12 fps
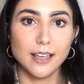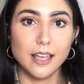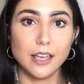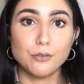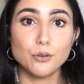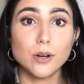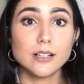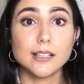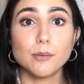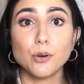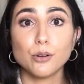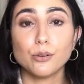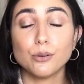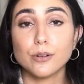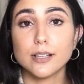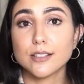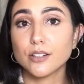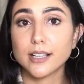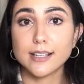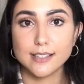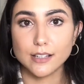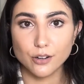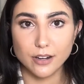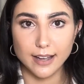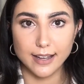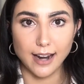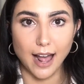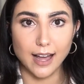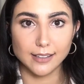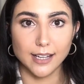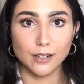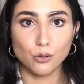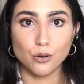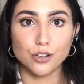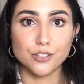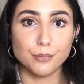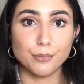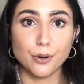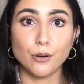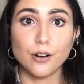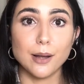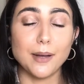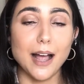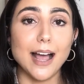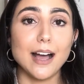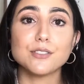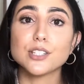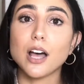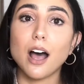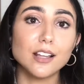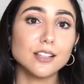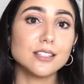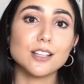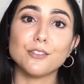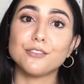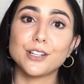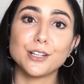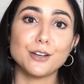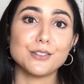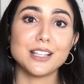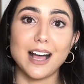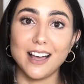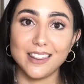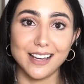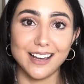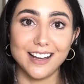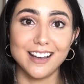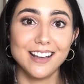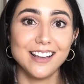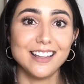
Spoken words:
If you are someone who is looking to create an online course or program, I have tons of videos on that.